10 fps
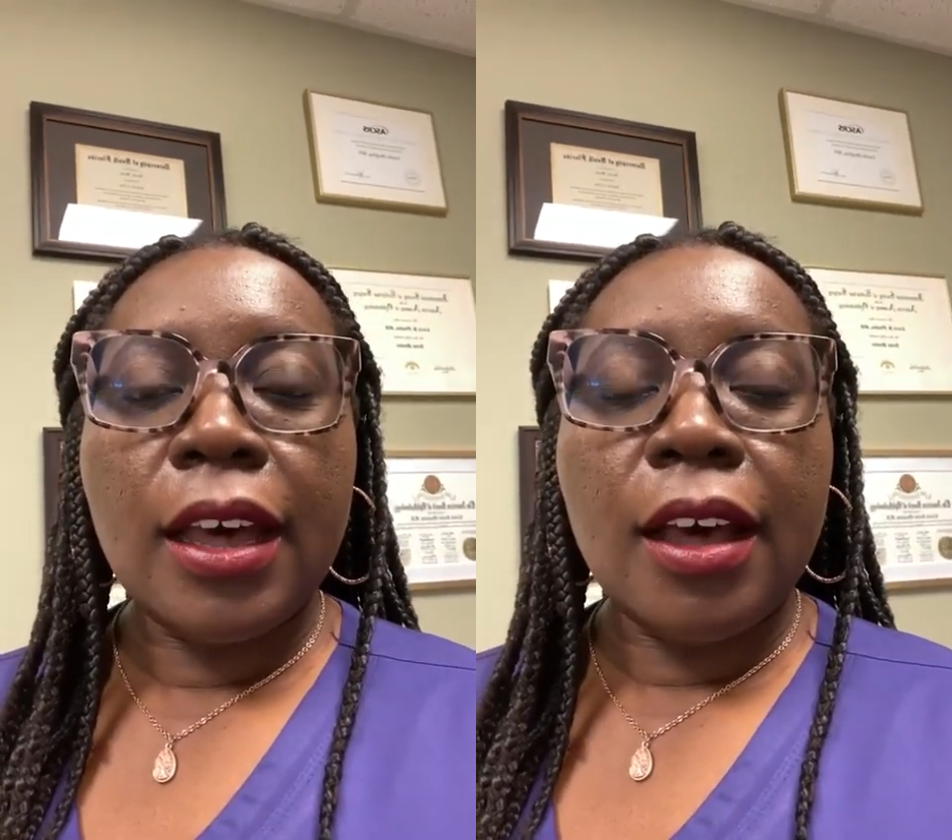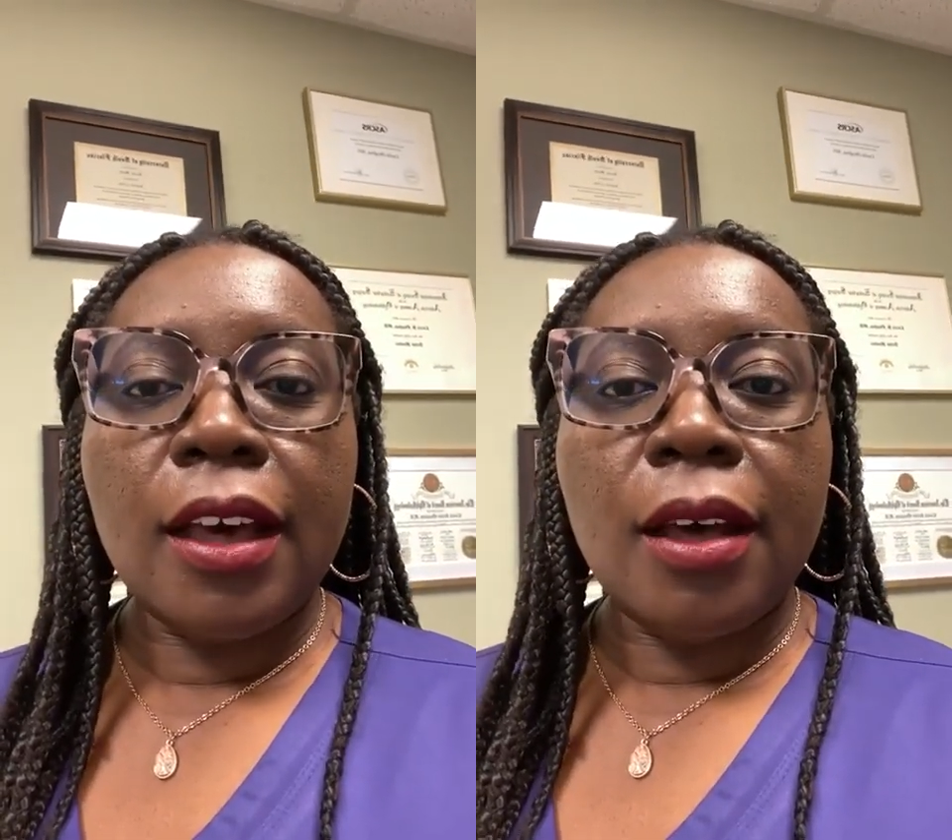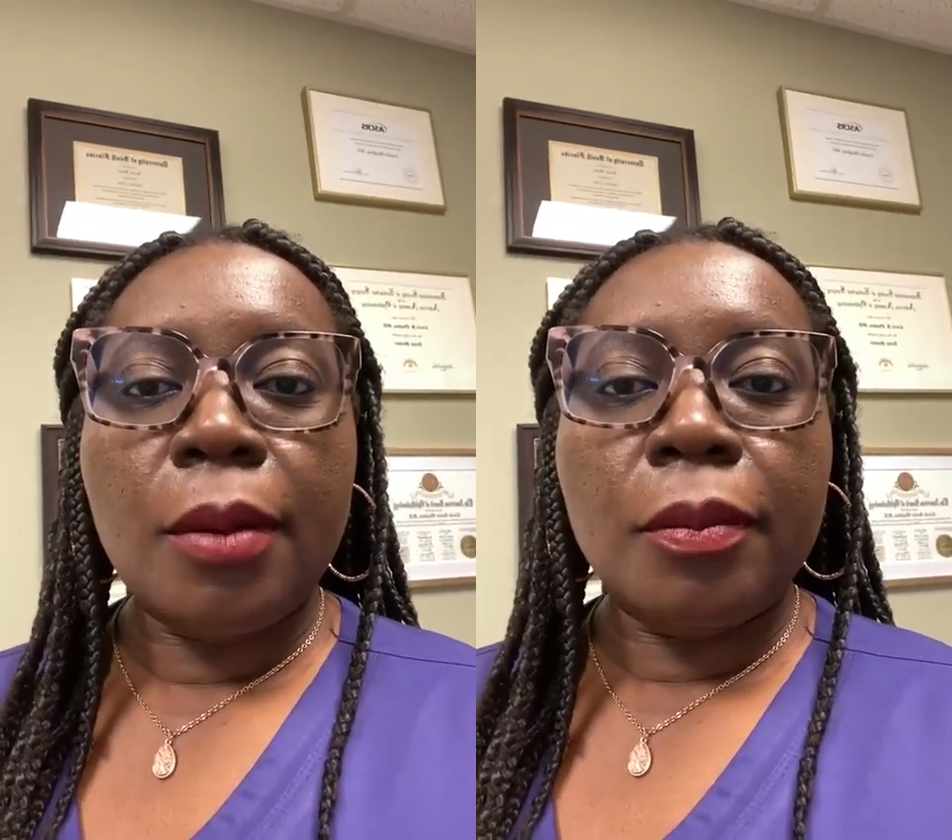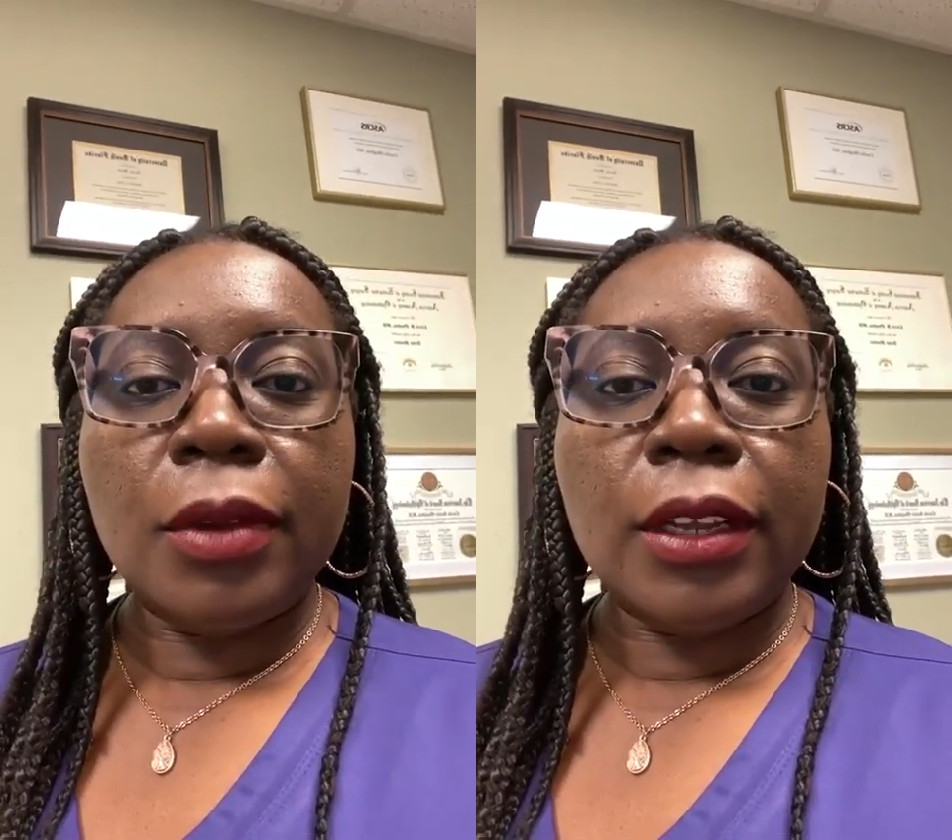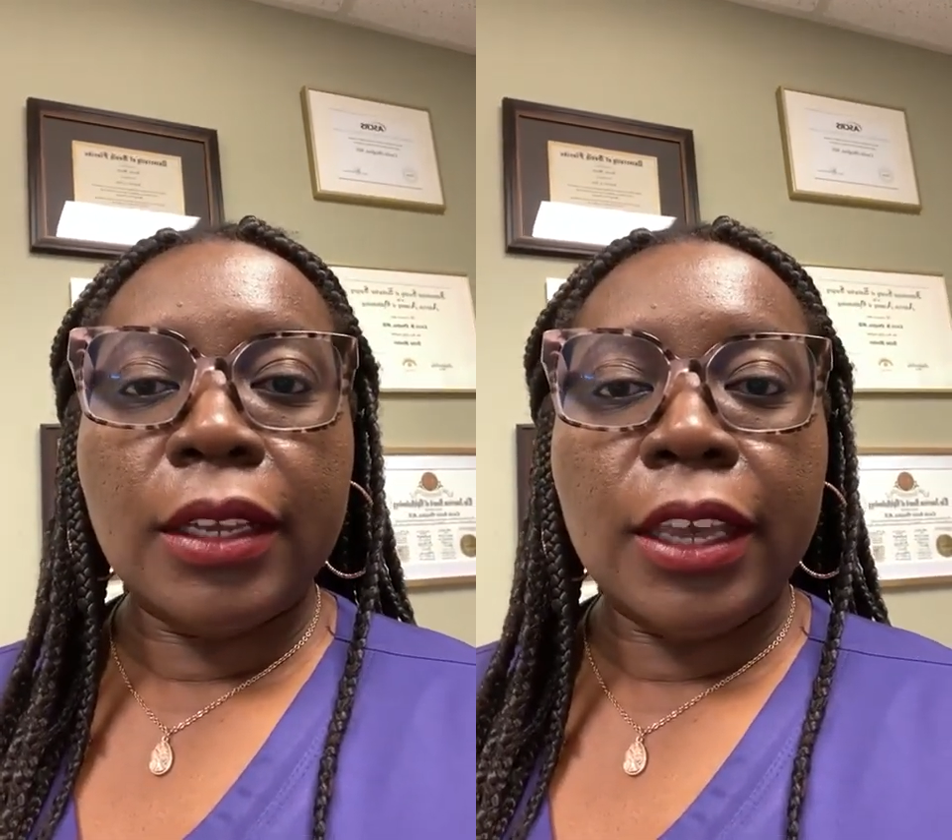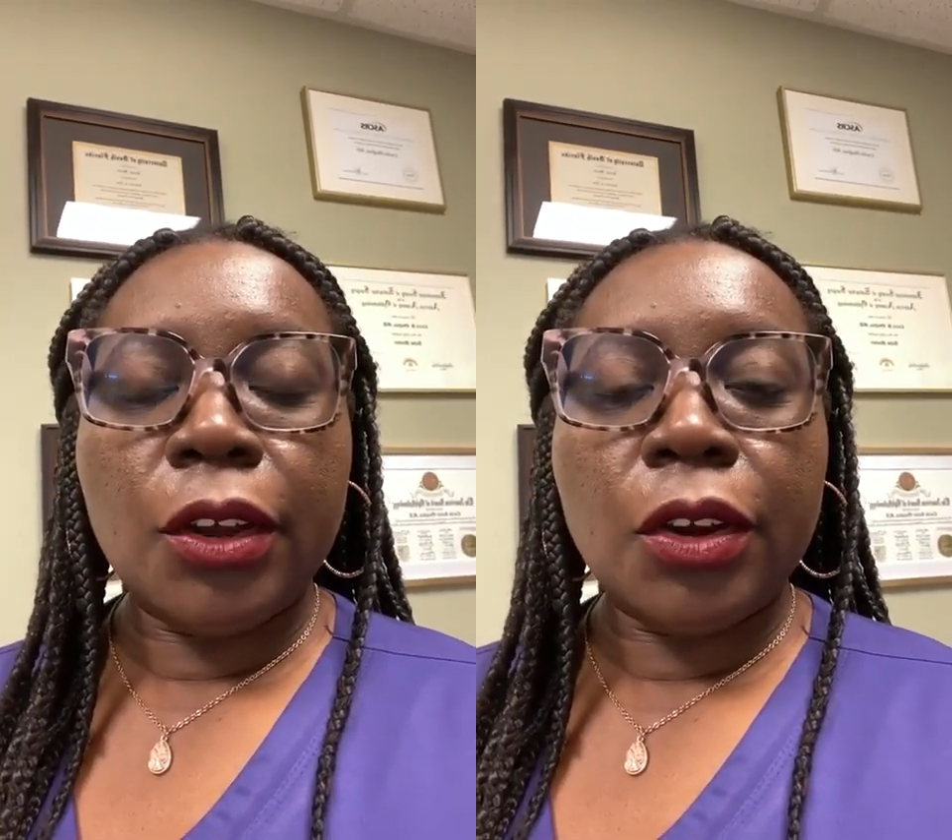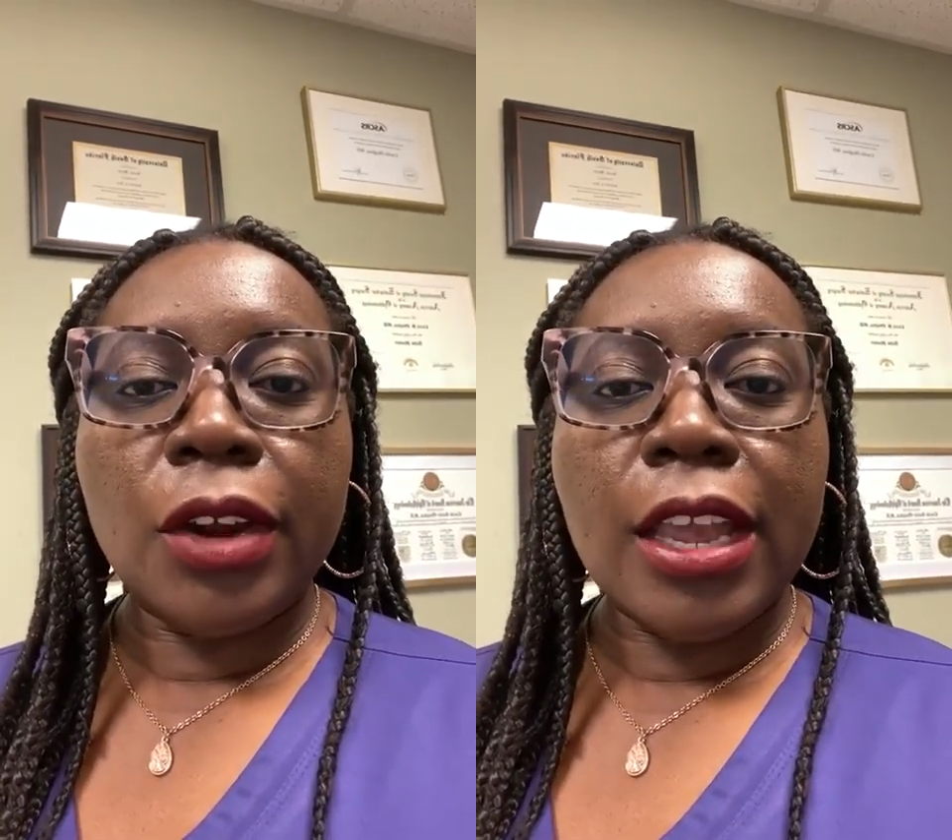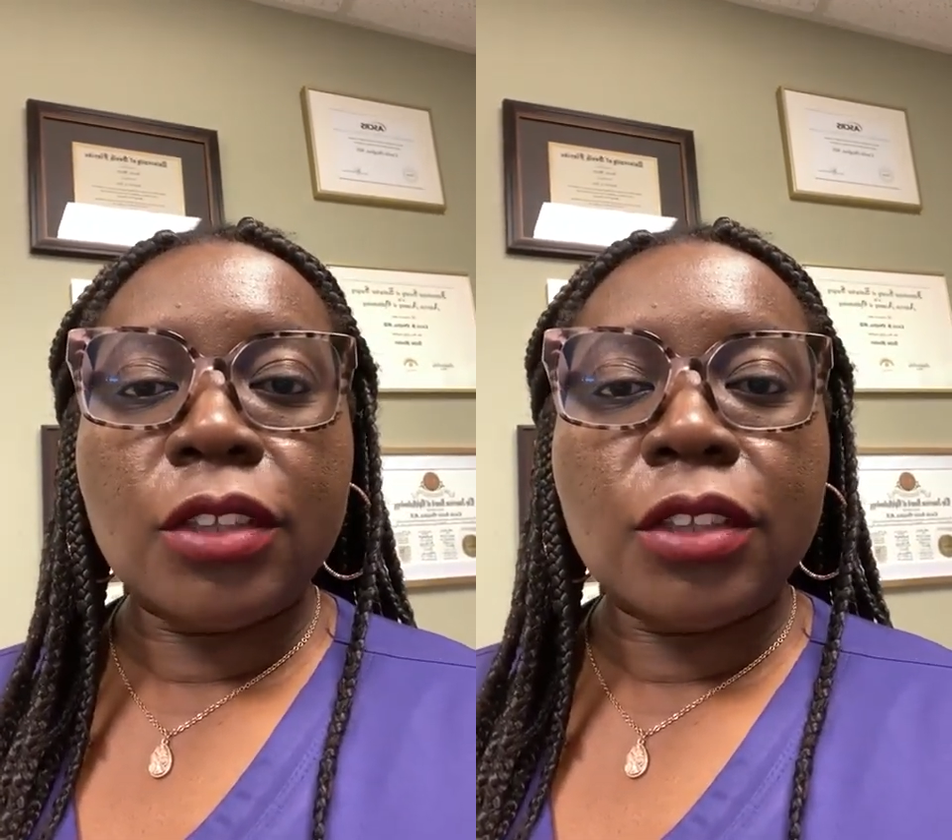layer,